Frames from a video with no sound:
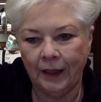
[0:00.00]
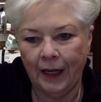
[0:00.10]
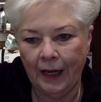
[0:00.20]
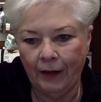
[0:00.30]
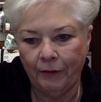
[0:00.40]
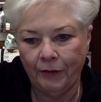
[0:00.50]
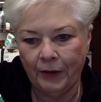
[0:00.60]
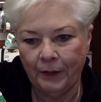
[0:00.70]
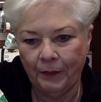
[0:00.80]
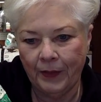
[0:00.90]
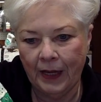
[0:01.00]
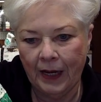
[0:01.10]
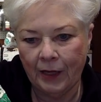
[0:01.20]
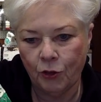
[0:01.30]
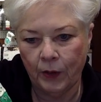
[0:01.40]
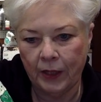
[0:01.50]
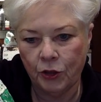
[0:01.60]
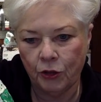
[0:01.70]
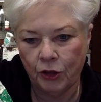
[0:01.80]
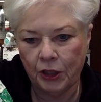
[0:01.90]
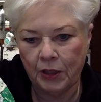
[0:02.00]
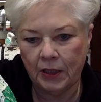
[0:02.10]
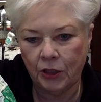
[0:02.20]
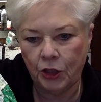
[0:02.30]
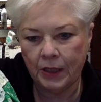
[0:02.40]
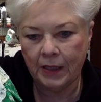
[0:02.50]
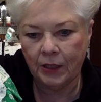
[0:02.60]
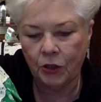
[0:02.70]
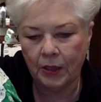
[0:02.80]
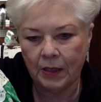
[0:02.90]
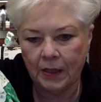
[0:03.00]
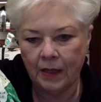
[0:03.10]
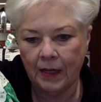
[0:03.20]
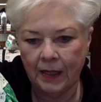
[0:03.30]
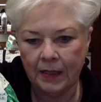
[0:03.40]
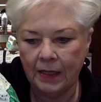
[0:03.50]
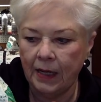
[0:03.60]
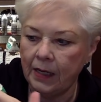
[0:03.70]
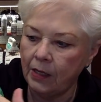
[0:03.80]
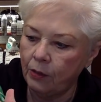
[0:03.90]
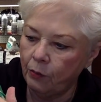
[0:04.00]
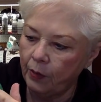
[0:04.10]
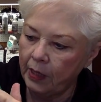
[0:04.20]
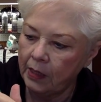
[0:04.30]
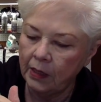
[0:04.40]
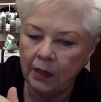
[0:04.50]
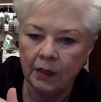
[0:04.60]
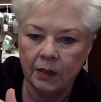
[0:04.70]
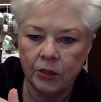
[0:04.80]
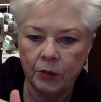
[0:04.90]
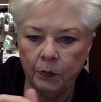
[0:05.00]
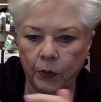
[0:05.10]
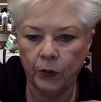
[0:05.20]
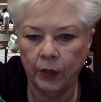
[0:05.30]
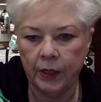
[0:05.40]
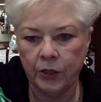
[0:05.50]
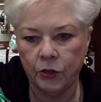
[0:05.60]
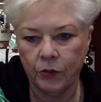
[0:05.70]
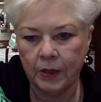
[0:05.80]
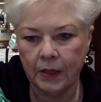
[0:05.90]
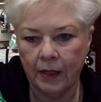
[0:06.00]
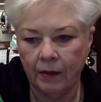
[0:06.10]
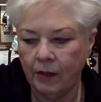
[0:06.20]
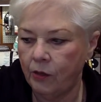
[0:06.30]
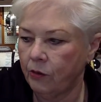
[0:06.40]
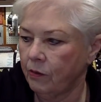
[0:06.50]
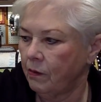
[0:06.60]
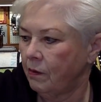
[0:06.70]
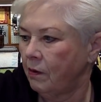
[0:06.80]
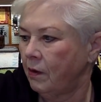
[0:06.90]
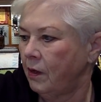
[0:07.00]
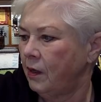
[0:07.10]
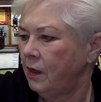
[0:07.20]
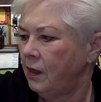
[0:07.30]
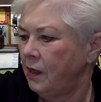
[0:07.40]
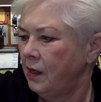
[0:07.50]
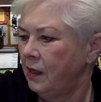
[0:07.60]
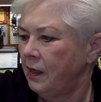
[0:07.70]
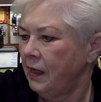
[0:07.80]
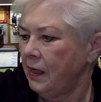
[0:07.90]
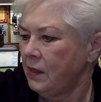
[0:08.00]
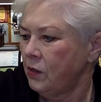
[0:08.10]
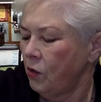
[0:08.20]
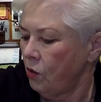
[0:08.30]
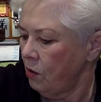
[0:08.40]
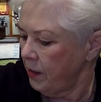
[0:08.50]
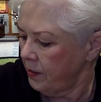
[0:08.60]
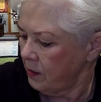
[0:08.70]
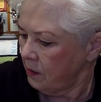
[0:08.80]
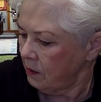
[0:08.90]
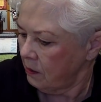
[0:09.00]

gift that I treasure. She stitched this in 1983. She put her initials down here. It's on,